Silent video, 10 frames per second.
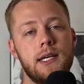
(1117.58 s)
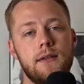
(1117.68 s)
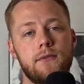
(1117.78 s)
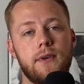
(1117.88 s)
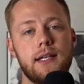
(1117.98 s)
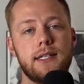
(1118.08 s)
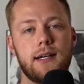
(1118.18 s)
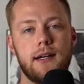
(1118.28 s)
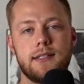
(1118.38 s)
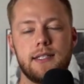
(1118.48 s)
Find the
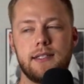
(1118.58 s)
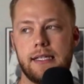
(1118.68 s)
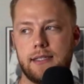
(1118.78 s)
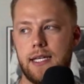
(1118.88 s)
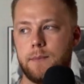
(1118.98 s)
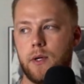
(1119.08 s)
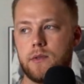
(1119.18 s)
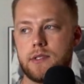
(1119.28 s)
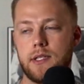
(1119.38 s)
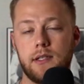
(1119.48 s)
content that they
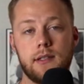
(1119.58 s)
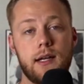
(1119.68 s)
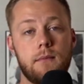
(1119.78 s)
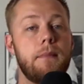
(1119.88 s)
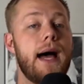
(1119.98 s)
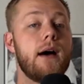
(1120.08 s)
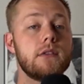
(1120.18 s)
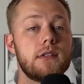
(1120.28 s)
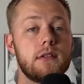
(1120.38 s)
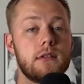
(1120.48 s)
posted a lot
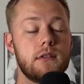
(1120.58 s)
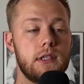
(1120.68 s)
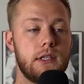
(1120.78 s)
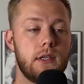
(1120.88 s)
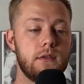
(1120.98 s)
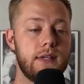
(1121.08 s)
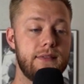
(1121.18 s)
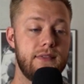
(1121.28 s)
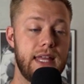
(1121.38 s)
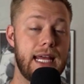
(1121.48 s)
about, that
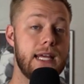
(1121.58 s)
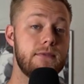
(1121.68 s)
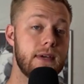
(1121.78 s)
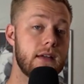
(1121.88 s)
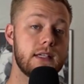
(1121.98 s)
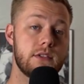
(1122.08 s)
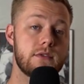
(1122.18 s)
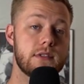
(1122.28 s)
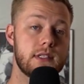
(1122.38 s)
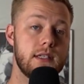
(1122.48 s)
they found
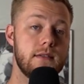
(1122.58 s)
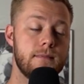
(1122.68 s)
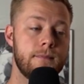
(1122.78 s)
interest in,